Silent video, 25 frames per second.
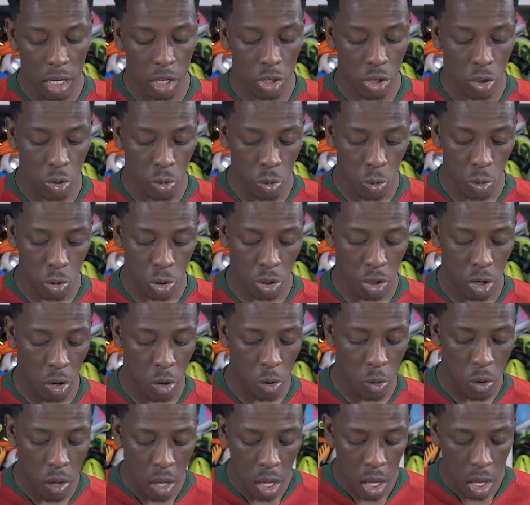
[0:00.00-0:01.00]
It's
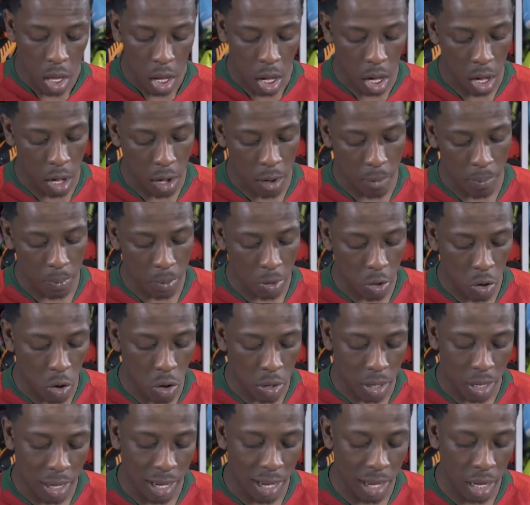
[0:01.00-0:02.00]
also
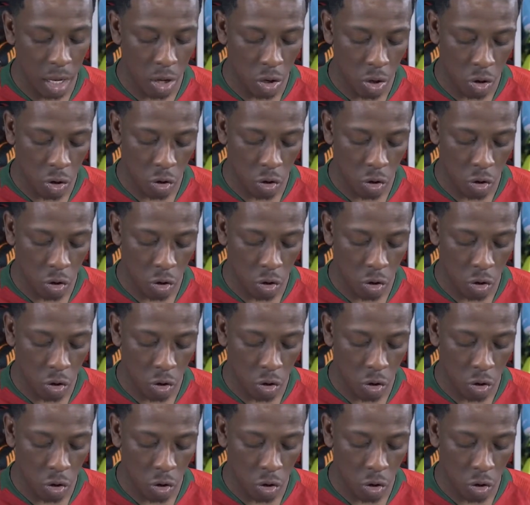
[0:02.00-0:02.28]
got the